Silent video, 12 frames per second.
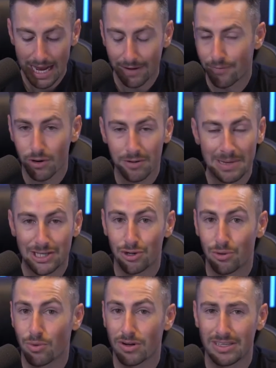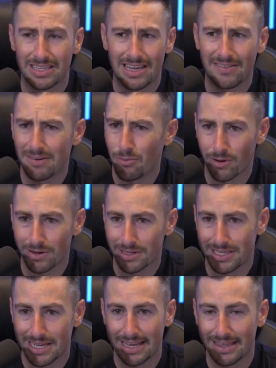And a four-dimensional world's even more
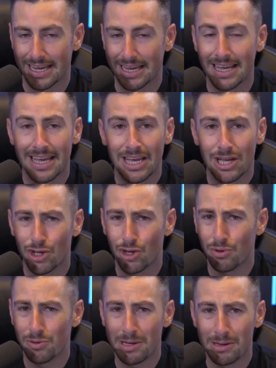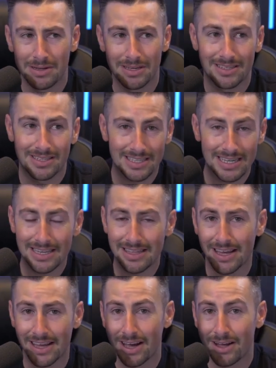insane. Like, you would be able to see
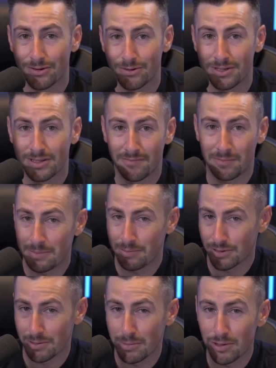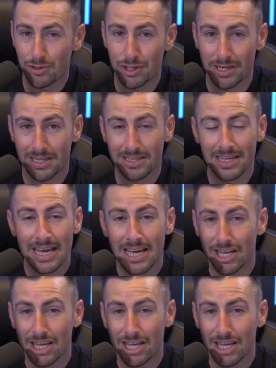the colors of people's emotions.